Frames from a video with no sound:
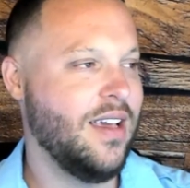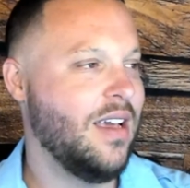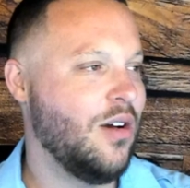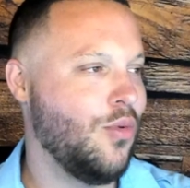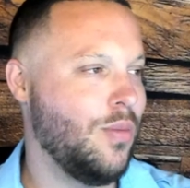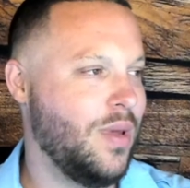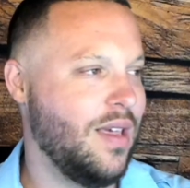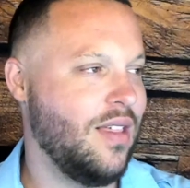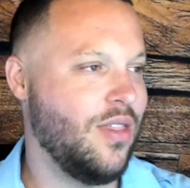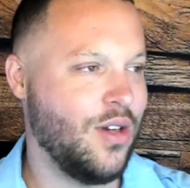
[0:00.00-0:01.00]
would be
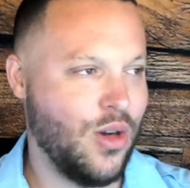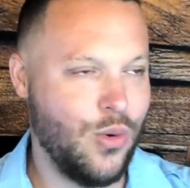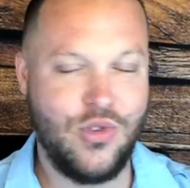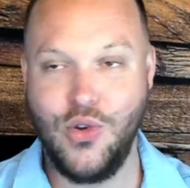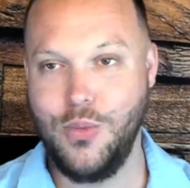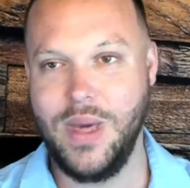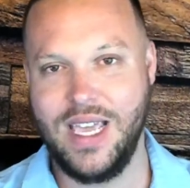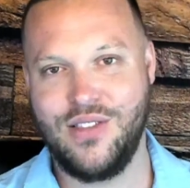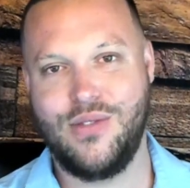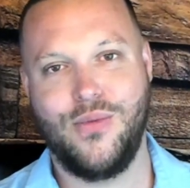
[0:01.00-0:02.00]
the go-to
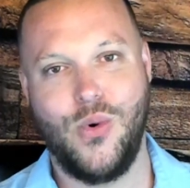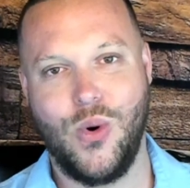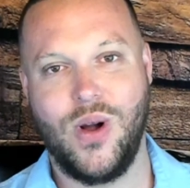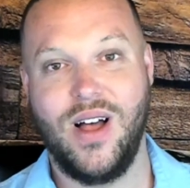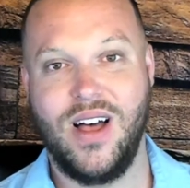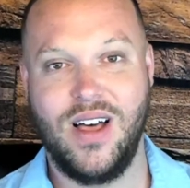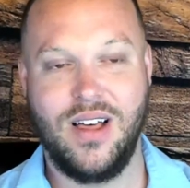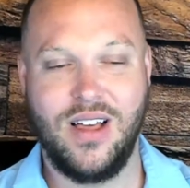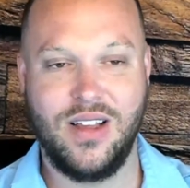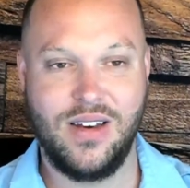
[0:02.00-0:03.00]
baits for uh,
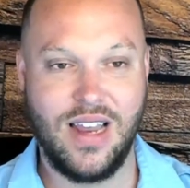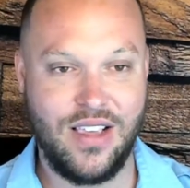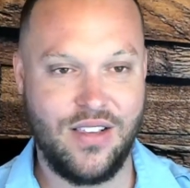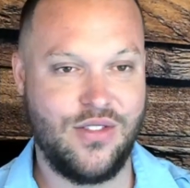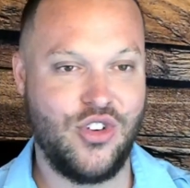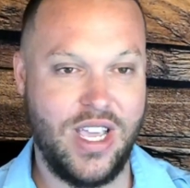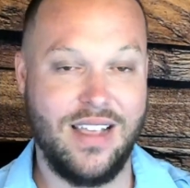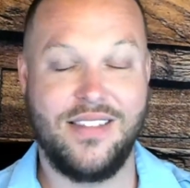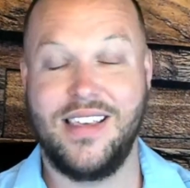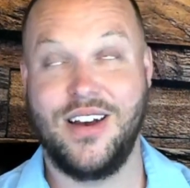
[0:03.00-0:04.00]
a nice
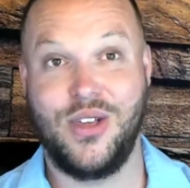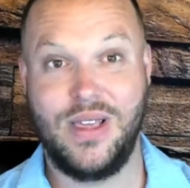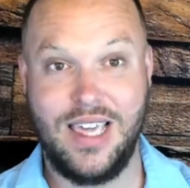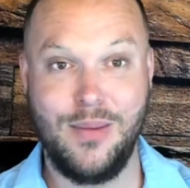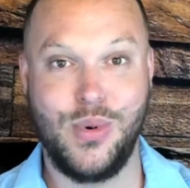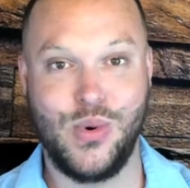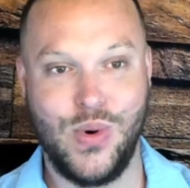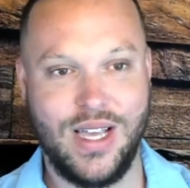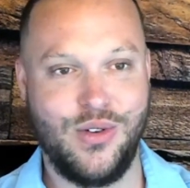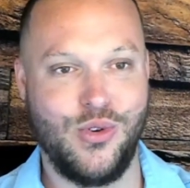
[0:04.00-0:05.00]
chance at a keeper
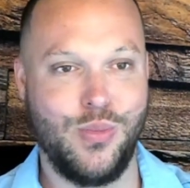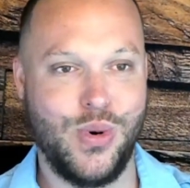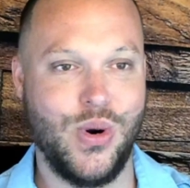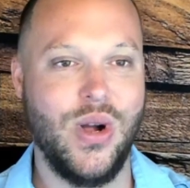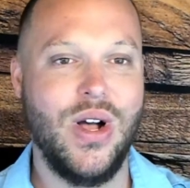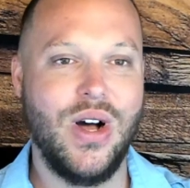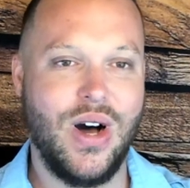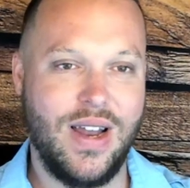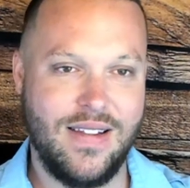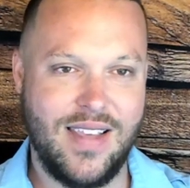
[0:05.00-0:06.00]
red grouper
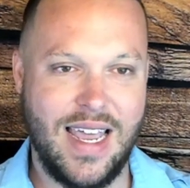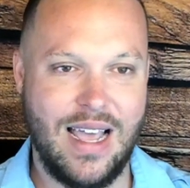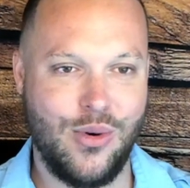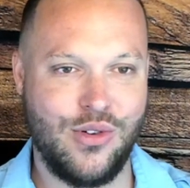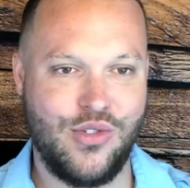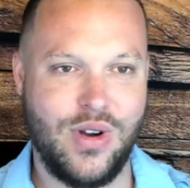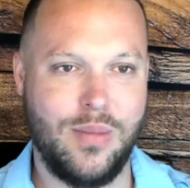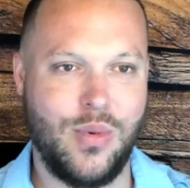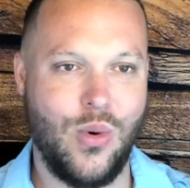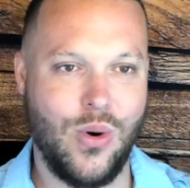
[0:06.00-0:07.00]
on a 10-hour
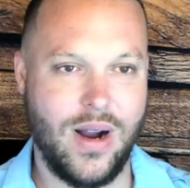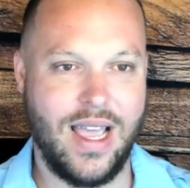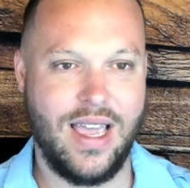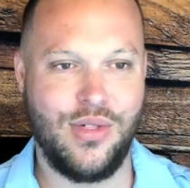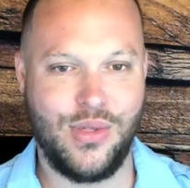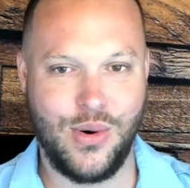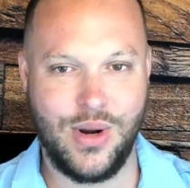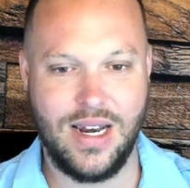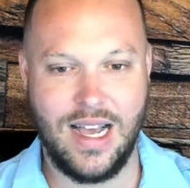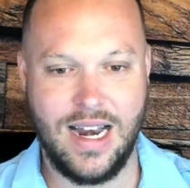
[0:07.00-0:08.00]
trip or a
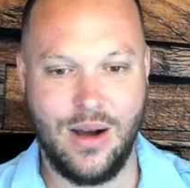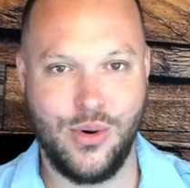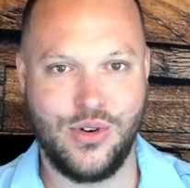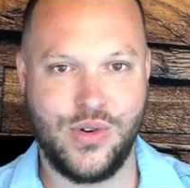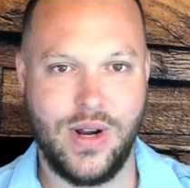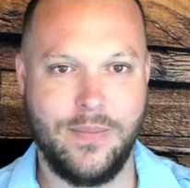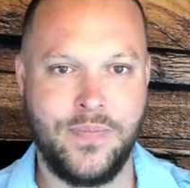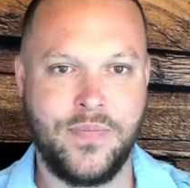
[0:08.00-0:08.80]
39-hour trip.